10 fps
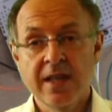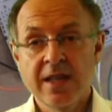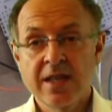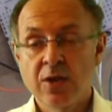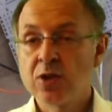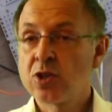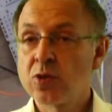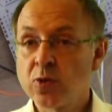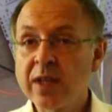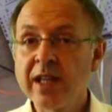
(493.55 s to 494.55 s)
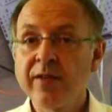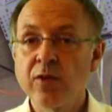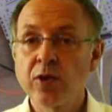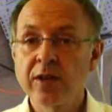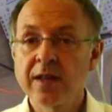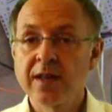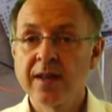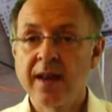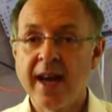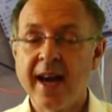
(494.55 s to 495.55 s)
So it should really work
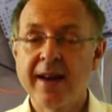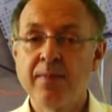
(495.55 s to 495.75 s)
and